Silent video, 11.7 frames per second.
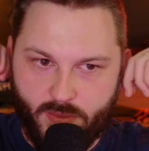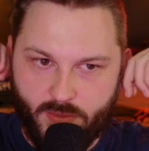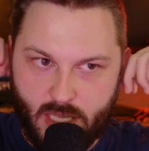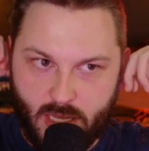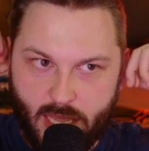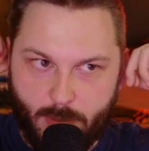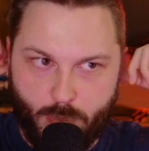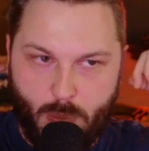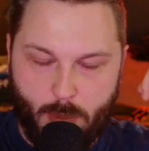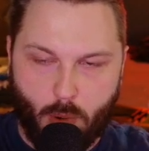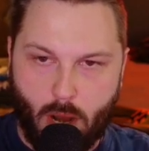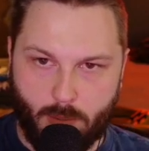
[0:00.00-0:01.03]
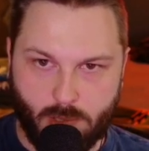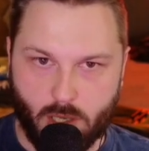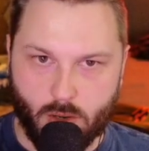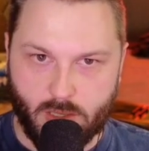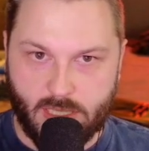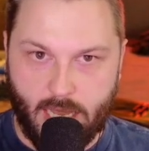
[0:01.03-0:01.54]
to like be brought up to
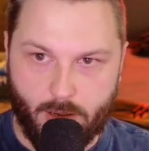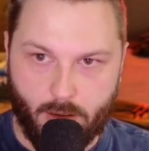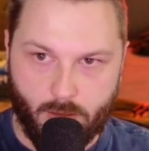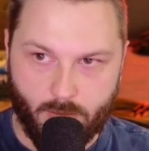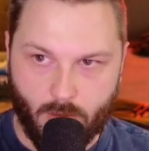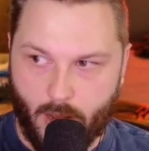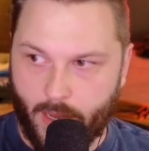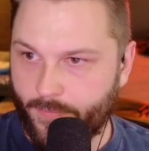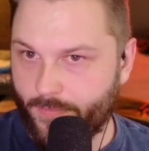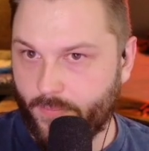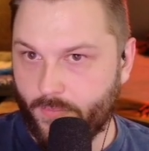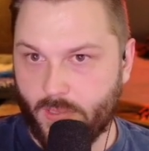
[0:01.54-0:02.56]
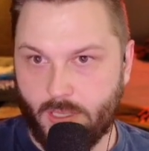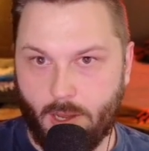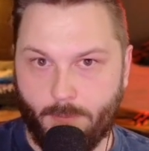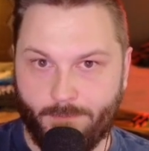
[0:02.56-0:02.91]
current standard, right? So